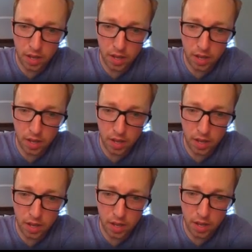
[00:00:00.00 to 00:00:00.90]
would
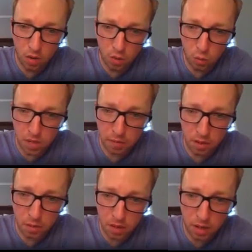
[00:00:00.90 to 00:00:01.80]
be f of
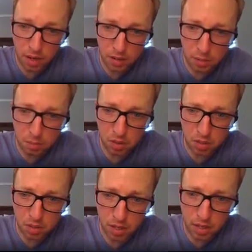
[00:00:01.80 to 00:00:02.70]
x
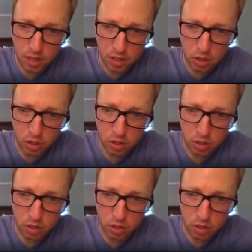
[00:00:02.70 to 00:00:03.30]
plus h